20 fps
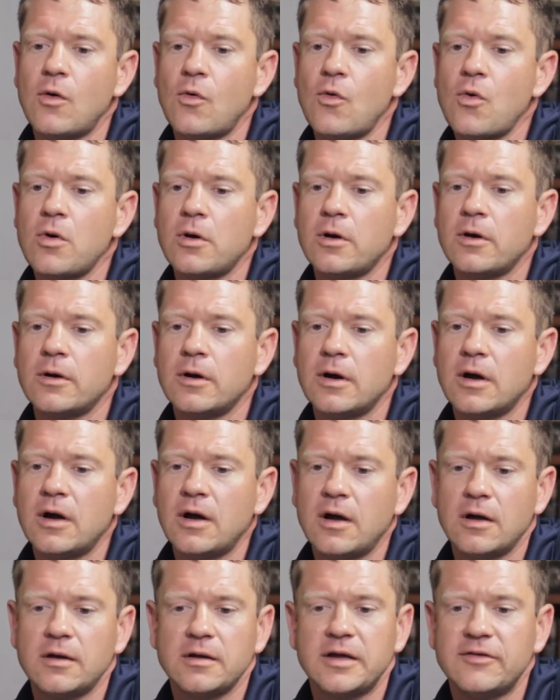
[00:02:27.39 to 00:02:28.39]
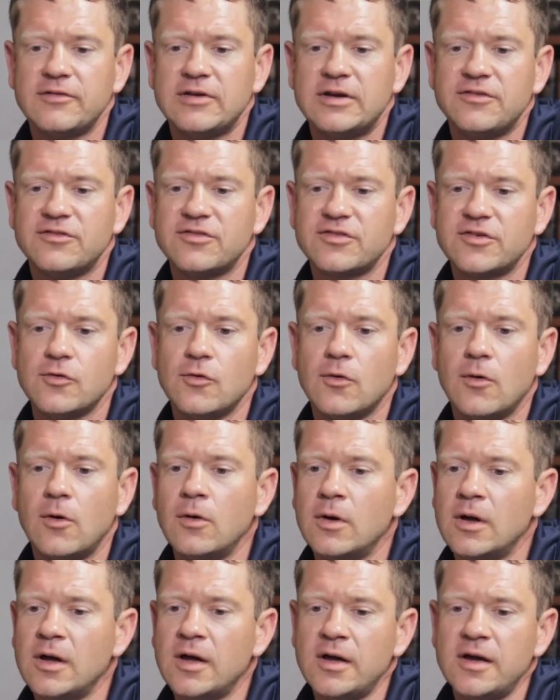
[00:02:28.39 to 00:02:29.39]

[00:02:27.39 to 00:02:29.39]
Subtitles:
or even in school?